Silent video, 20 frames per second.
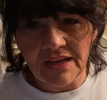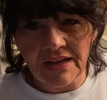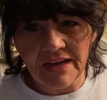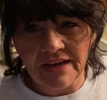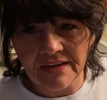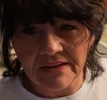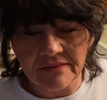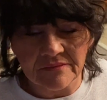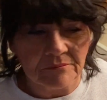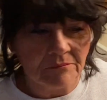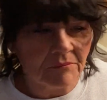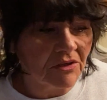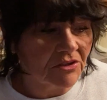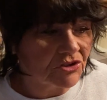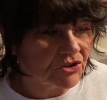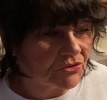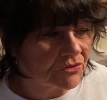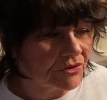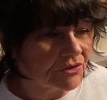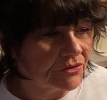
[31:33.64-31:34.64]
I like
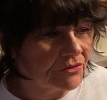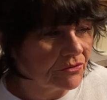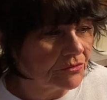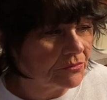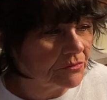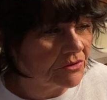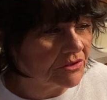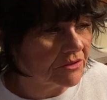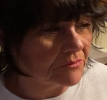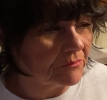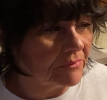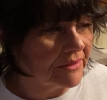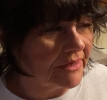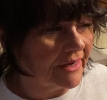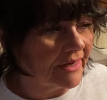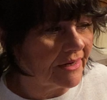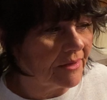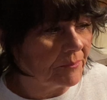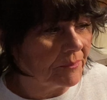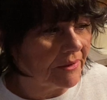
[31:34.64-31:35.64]
mushrooms and
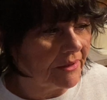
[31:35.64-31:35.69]
banana